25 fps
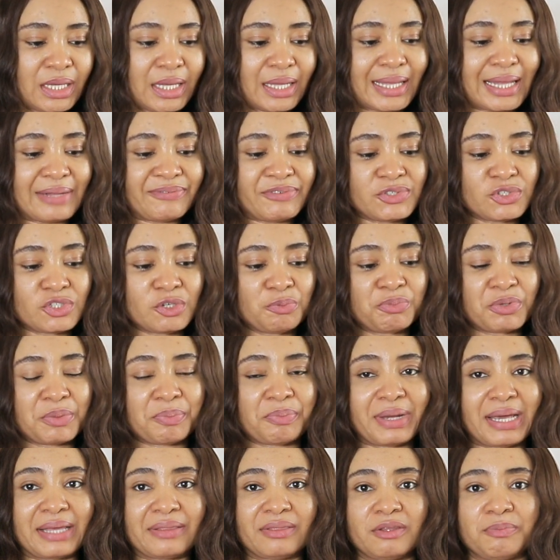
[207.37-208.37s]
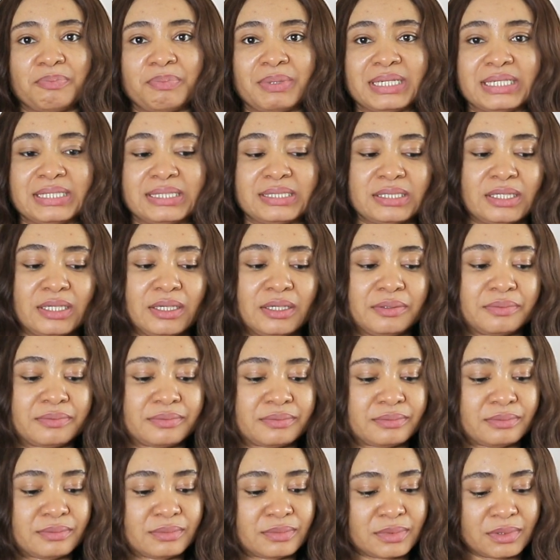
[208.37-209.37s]
I've also prepared the plissé.
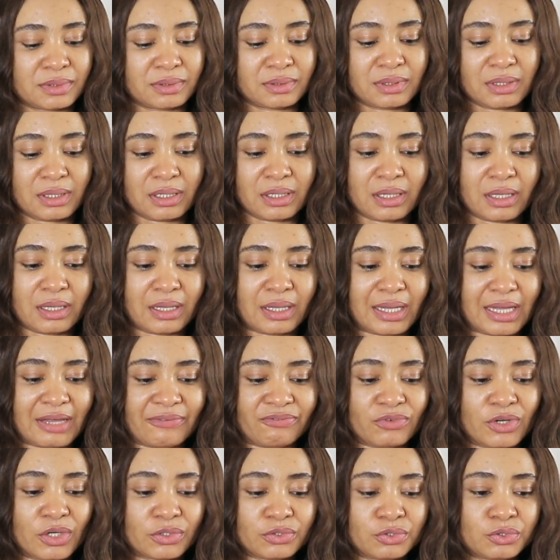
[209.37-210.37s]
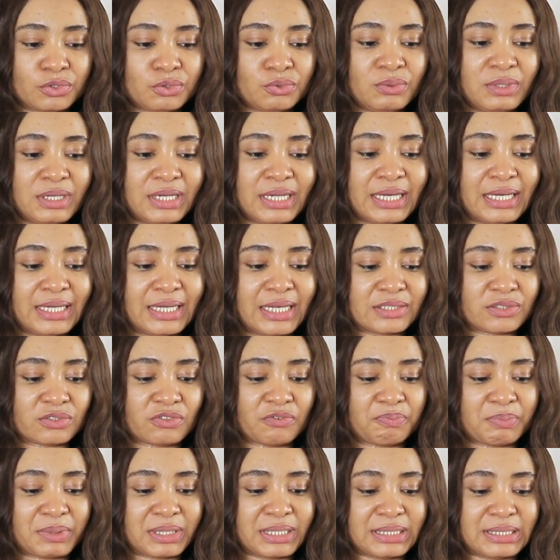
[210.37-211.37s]
I've got 2 layers
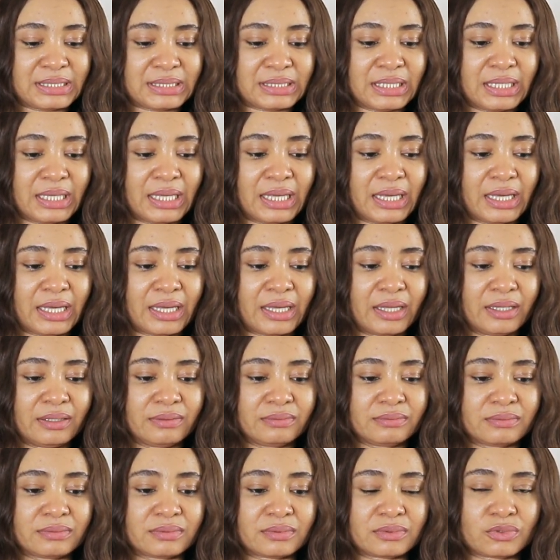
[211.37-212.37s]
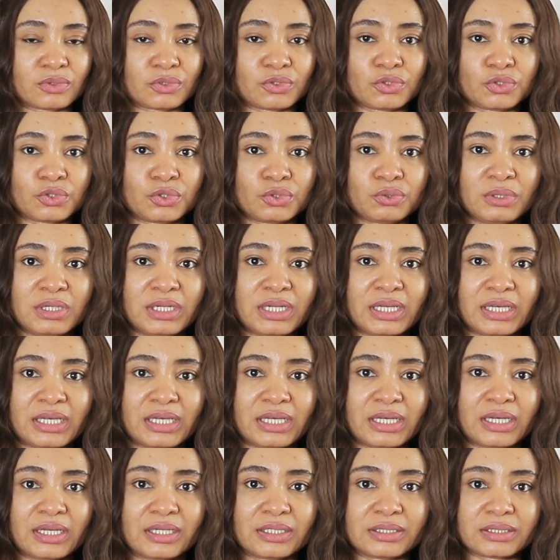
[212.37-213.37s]
of plissé here. So it's 2
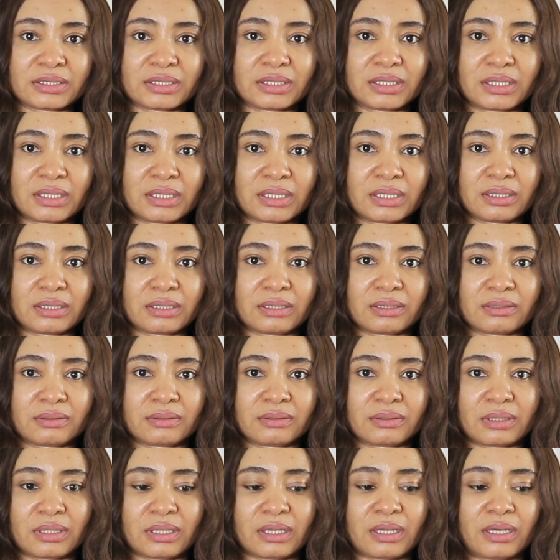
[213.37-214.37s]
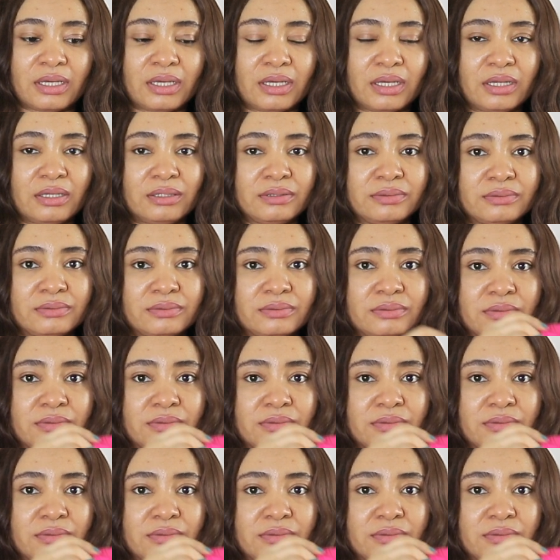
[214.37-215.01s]
layers here.